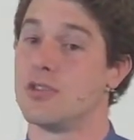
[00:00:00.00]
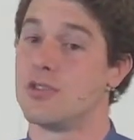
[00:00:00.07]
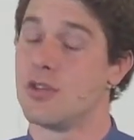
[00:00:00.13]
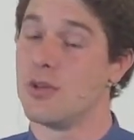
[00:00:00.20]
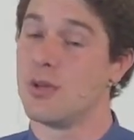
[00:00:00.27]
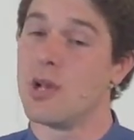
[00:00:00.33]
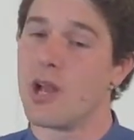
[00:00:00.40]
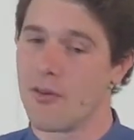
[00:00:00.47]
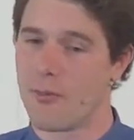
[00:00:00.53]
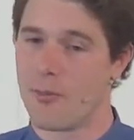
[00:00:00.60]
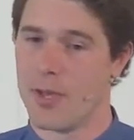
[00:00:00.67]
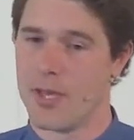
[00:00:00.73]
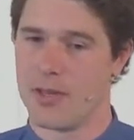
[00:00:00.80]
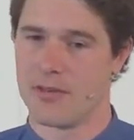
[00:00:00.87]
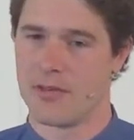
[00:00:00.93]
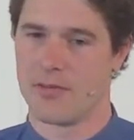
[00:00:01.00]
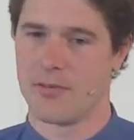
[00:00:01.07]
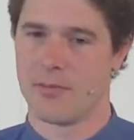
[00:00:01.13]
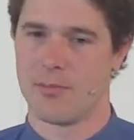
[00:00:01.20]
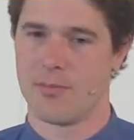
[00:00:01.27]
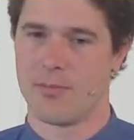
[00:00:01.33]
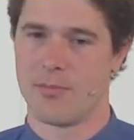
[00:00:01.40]
Do you love me,
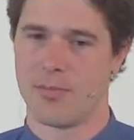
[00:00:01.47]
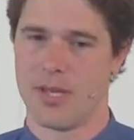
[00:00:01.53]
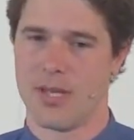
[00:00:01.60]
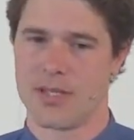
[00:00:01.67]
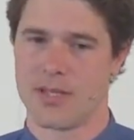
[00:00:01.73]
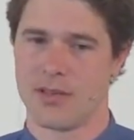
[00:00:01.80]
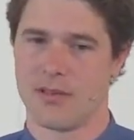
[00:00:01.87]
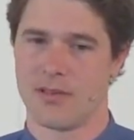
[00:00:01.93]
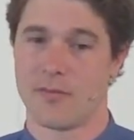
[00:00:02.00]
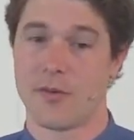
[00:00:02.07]
Peter?